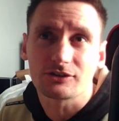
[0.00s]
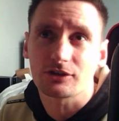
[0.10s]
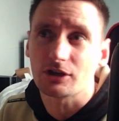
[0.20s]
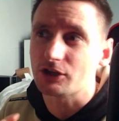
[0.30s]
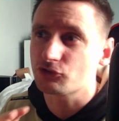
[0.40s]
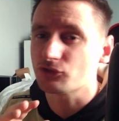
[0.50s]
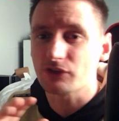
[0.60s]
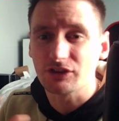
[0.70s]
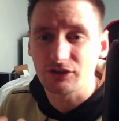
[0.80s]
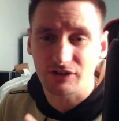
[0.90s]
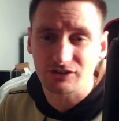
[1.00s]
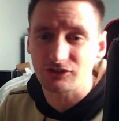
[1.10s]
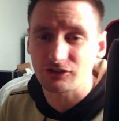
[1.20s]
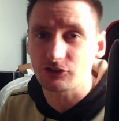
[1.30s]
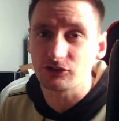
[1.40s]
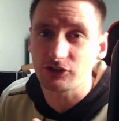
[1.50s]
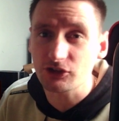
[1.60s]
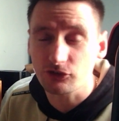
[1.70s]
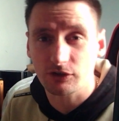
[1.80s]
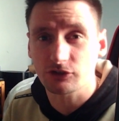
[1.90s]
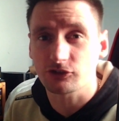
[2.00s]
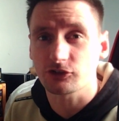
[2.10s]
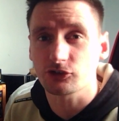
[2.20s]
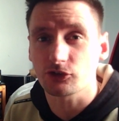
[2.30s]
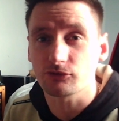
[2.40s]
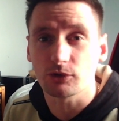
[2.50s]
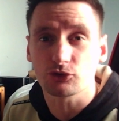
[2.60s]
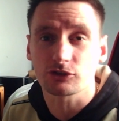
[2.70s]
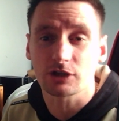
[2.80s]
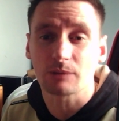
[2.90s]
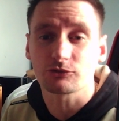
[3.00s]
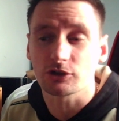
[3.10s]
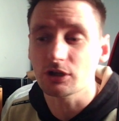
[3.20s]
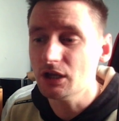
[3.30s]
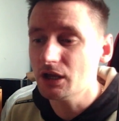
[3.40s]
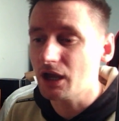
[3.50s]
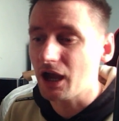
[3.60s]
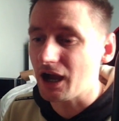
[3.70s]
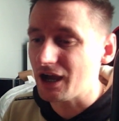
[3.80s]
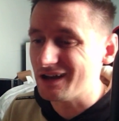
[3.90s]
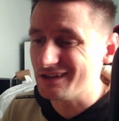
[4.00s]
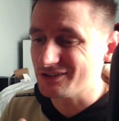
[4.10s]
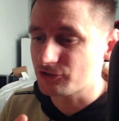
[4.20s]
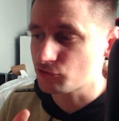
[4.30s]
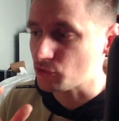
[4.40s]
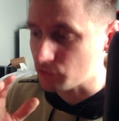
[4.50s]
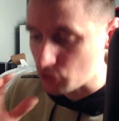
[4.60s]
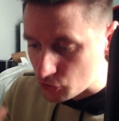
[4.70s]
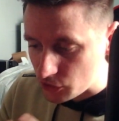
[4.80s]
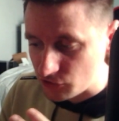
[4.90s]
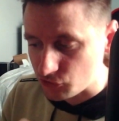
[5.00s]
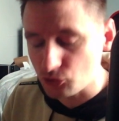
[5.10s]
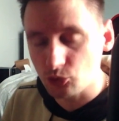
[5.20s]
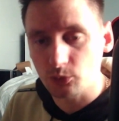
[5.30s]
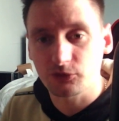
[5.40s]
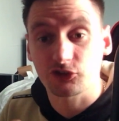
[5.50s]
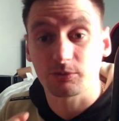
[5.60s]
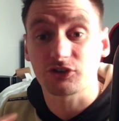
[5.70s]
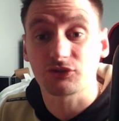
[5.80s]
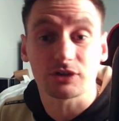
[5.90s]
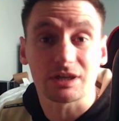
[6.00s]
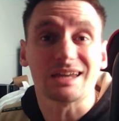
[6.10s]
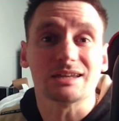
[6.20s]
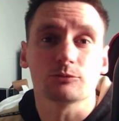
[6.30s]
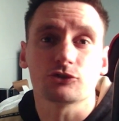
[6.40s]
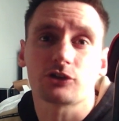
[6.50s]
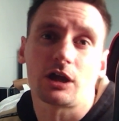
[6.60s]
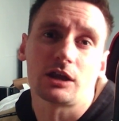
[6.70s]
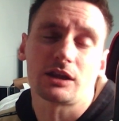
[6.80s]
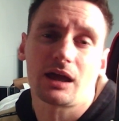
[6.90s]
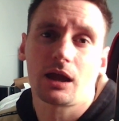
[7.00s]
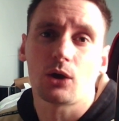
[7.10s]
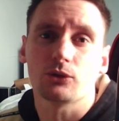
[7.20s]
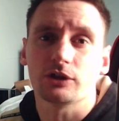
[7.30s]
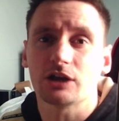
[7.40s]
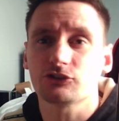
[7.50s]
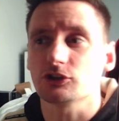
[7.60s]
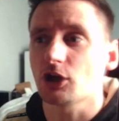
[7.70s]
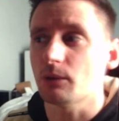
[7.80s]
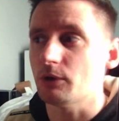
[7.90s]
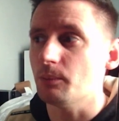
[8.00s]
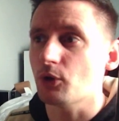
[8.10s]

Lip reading: sort of like the advantages and disadvantages of motion capture, and sort of look into specific games and how they actually come up